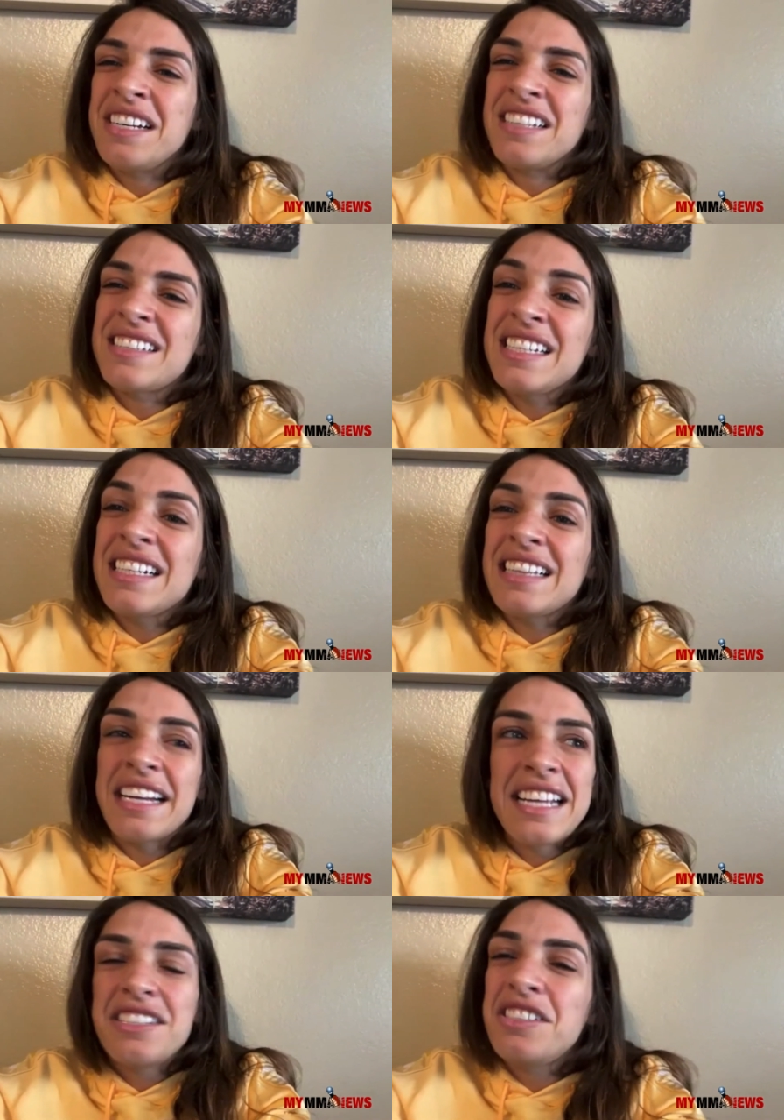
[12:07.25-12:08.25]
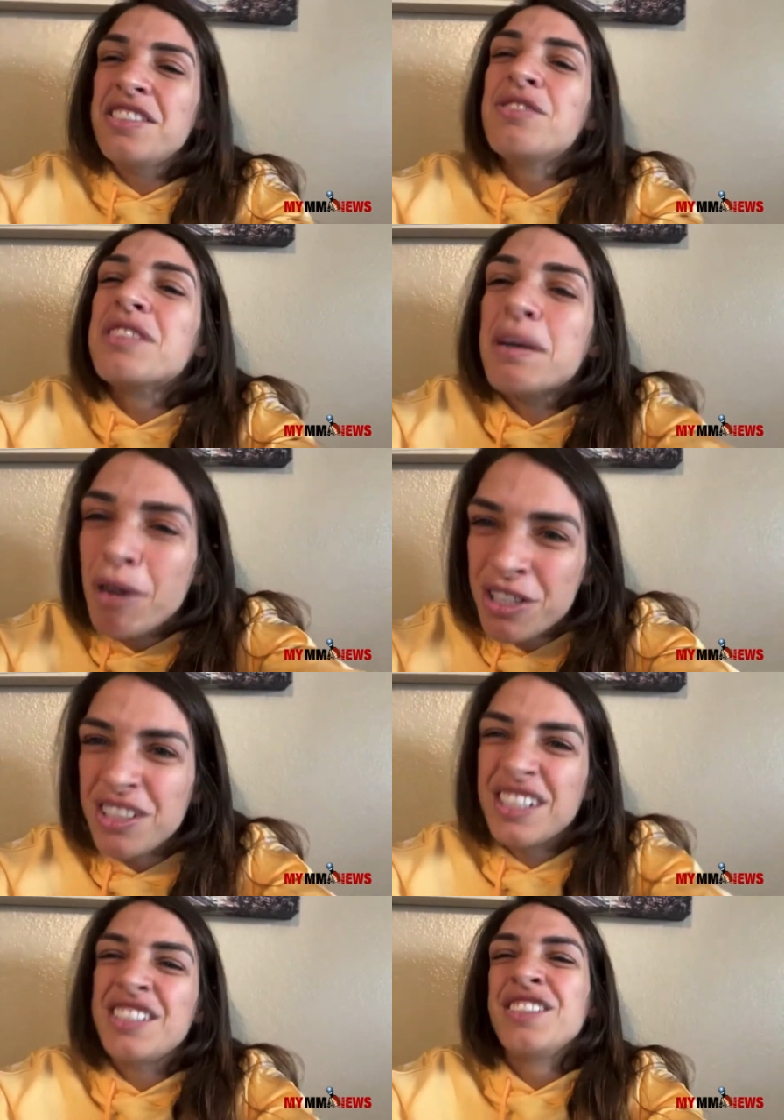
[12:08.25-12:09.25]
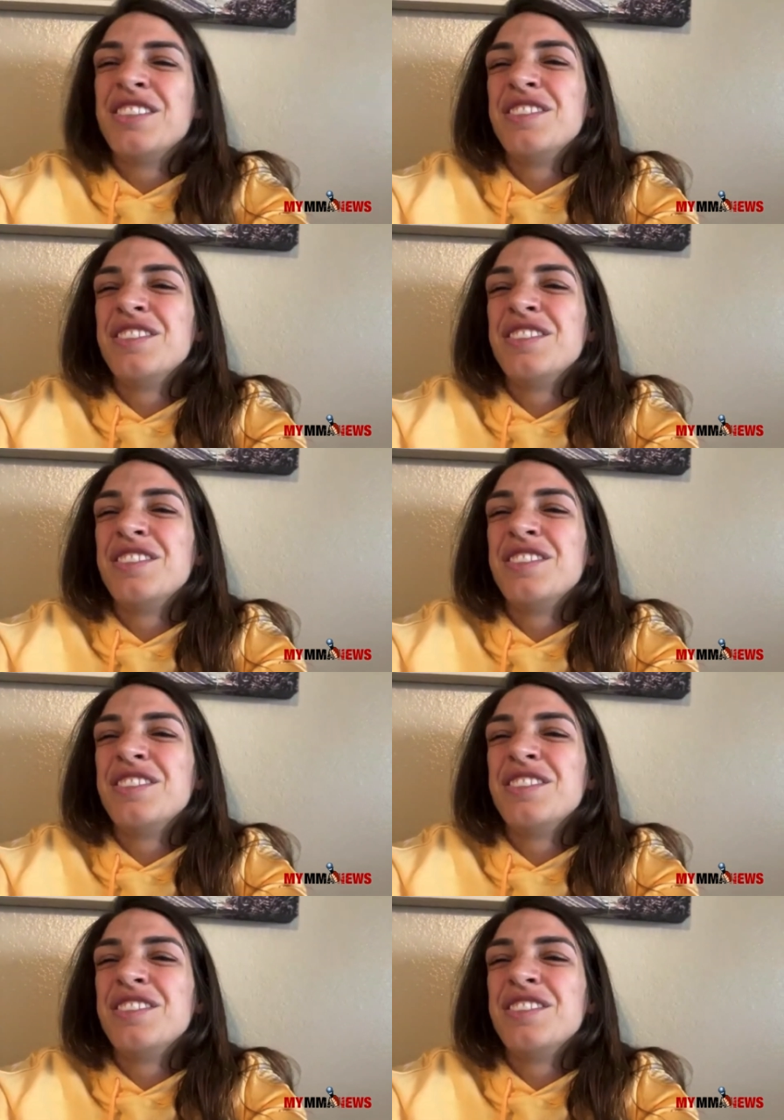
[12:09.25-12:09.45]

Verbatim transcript: and seeing like hey jiu-jitsu is a martial art too